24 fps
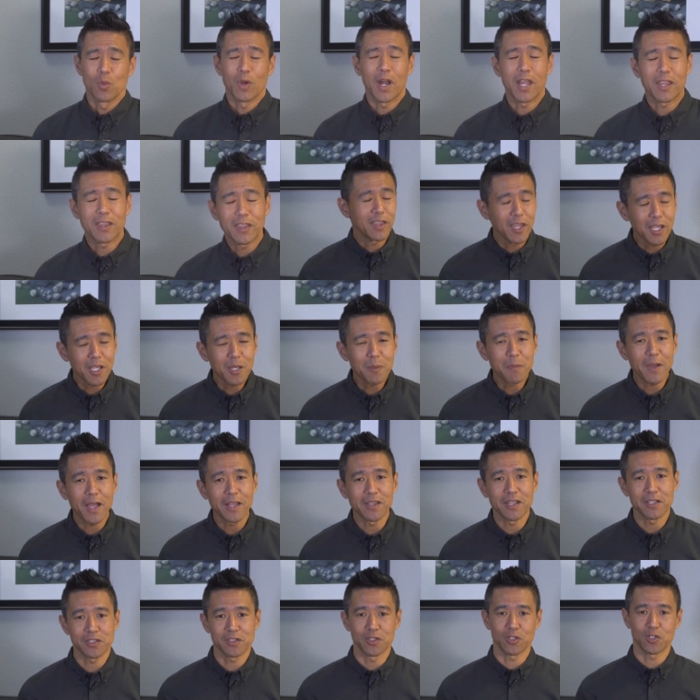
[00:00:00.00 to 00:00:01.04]
When I think
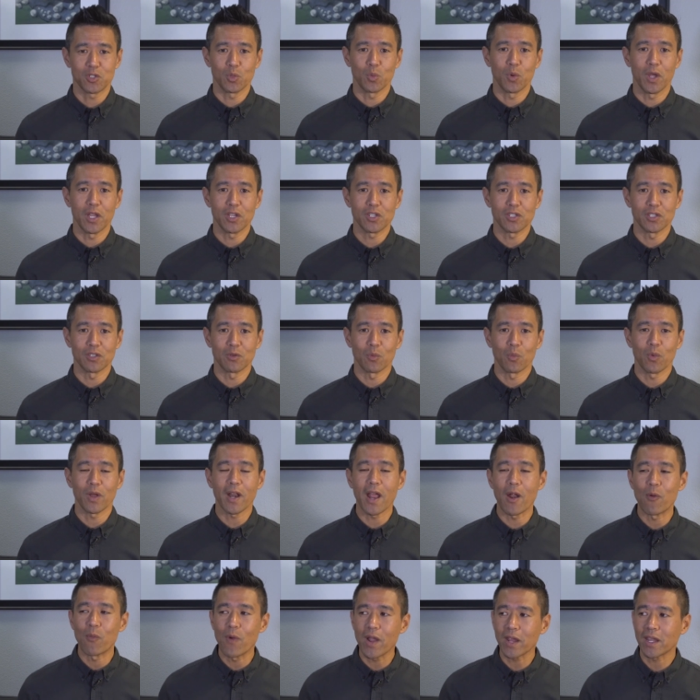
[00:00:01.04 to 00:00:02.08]
about that situation,
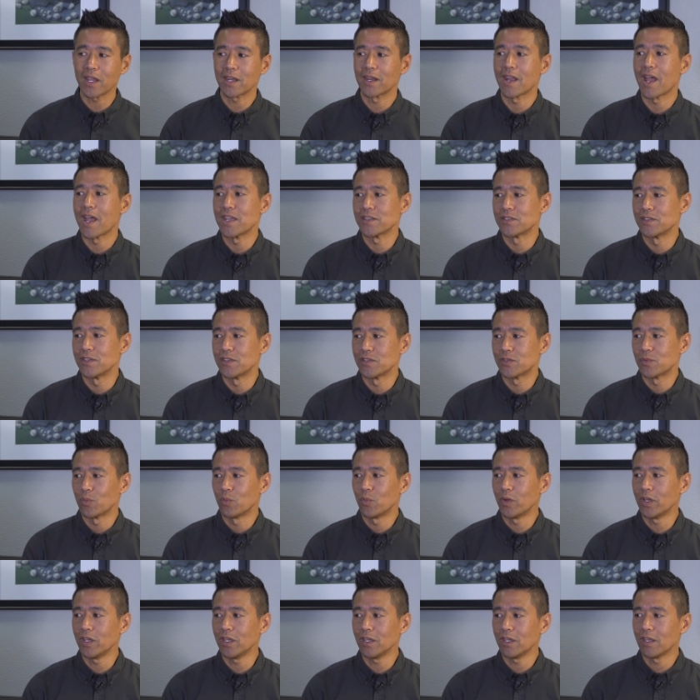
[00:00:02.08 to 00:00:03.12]
what I recognize is
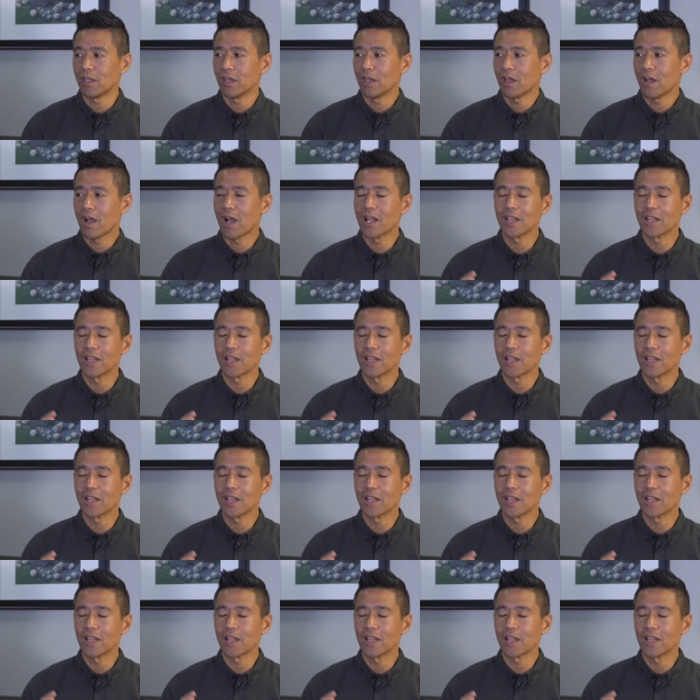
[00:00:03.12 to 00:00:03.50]
we,